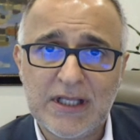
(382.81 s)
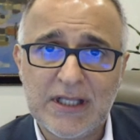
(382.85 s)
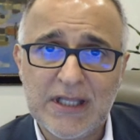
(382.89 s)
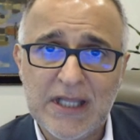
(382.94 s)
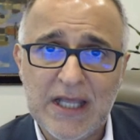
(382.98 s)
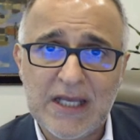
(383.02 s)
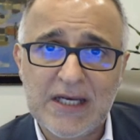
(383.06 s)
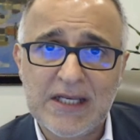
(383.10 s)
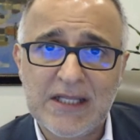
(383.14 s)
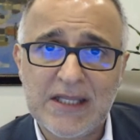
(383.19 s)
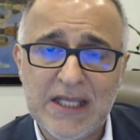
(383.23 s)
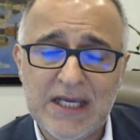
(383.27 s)
a
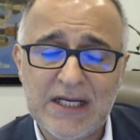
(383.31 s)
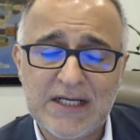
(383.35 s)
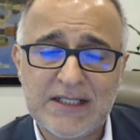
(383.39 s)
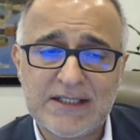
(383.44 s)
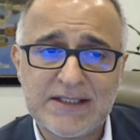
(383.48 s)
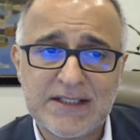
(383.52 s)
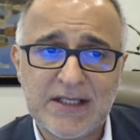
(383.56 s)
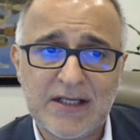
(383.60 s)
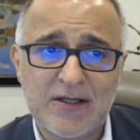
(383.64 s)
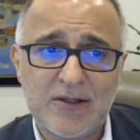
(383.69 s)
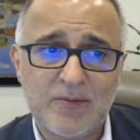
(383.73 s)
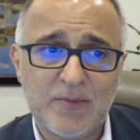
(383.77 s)
lot of that
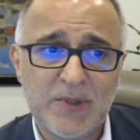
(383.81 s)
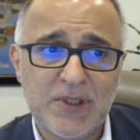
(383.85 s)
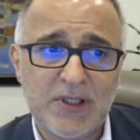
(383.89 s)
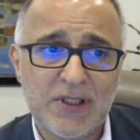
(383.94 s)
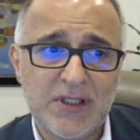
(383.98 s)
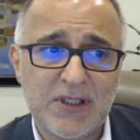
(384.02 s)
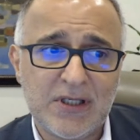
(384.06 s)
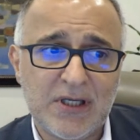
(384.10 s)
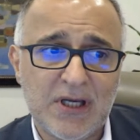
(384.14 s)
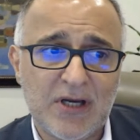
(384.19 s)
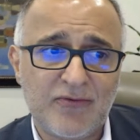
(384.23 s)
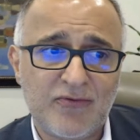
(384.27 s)
is going to
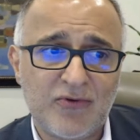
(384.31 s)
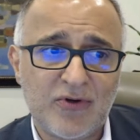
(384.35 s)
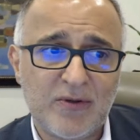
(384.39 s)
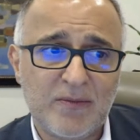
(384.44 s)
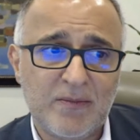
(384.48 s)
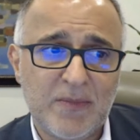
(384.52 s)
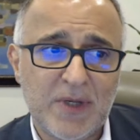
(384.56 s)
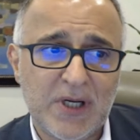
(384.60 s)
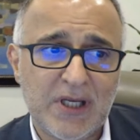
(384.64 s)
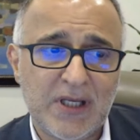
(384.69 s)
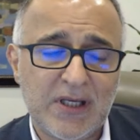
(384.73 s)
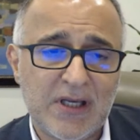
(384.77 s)
be
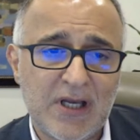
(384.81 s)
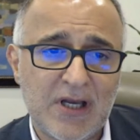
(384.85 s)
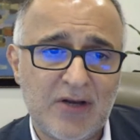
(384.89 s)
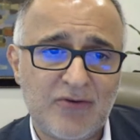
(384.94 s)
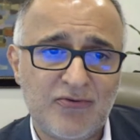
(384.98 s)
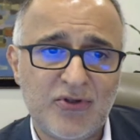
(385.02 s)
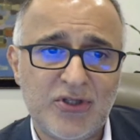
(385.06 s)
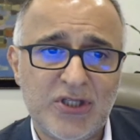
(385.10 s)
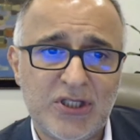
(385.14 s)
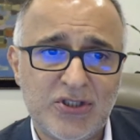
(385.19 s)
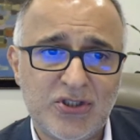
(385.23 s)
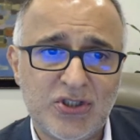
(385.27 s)
covered by
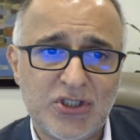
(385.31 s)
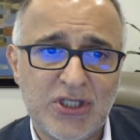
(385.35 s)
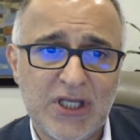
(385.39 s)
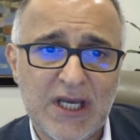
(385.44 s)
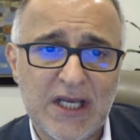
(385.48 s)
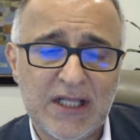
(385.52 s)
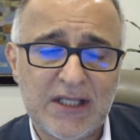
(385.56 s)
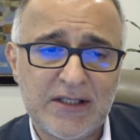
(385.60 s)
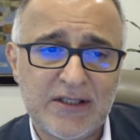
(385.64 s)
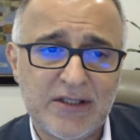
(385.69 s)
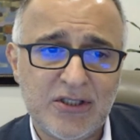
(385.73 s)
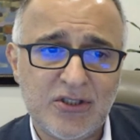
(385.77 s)

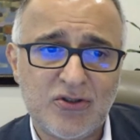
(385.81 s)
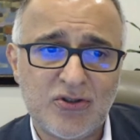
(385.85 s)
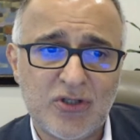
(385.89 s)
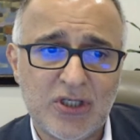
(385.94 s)
confidentiality,